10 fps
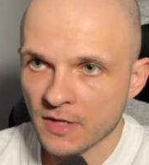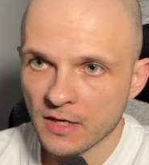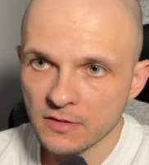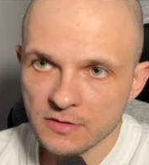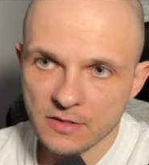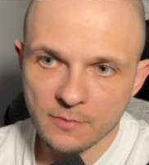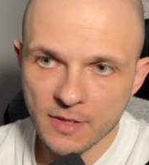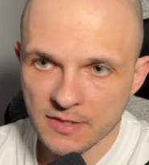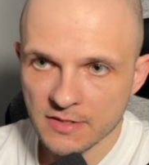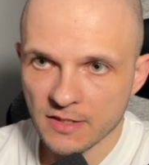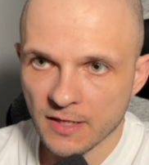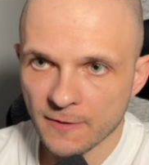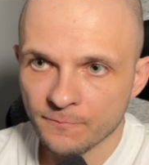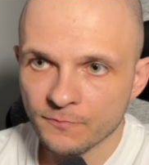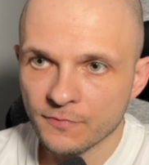and
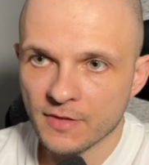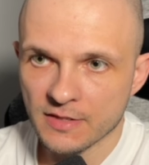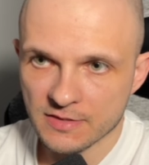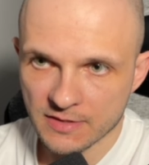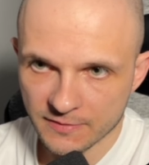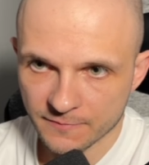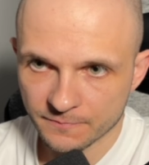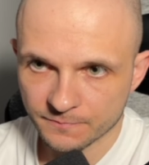basically that's it.